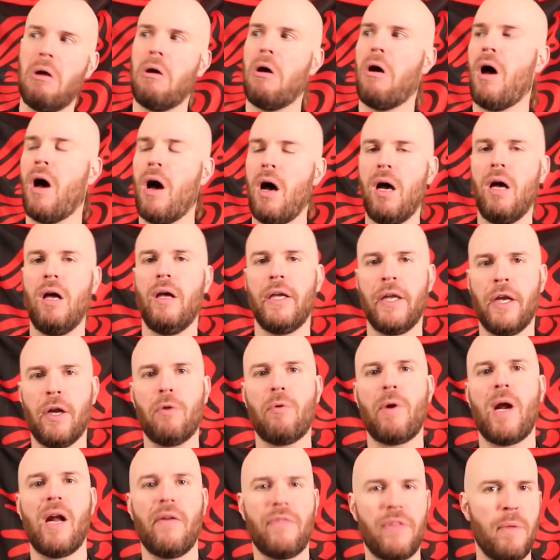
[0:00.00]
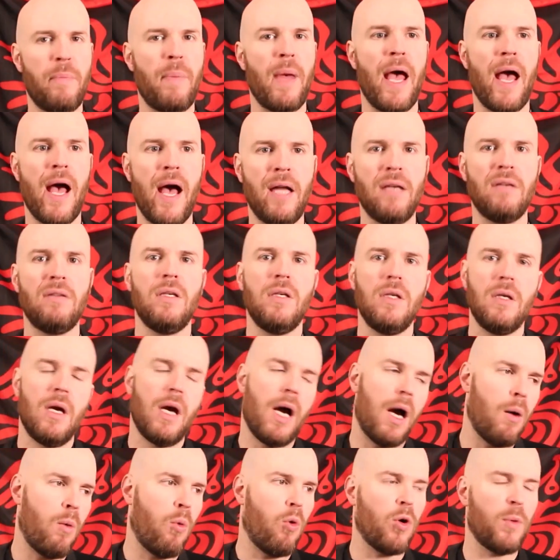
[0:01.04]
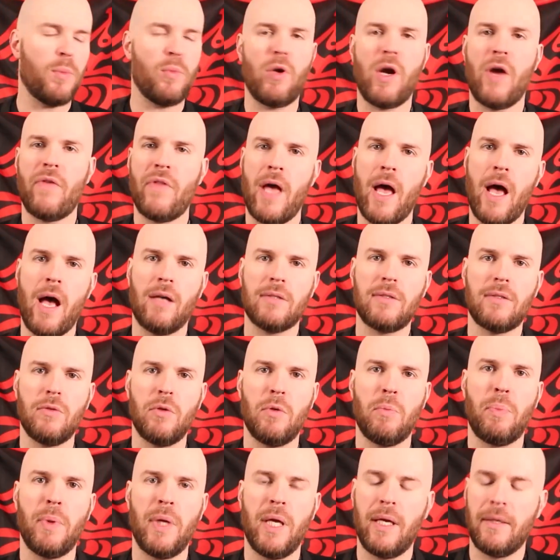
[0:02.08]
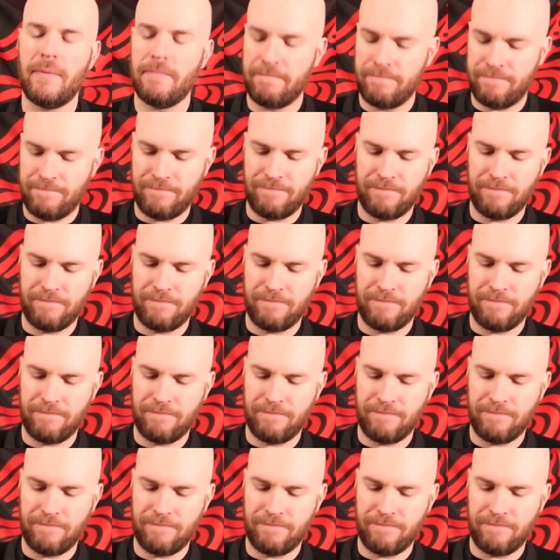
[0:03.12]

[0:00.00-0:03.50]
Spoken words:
Right off the bat, I wore them around the house a little bit.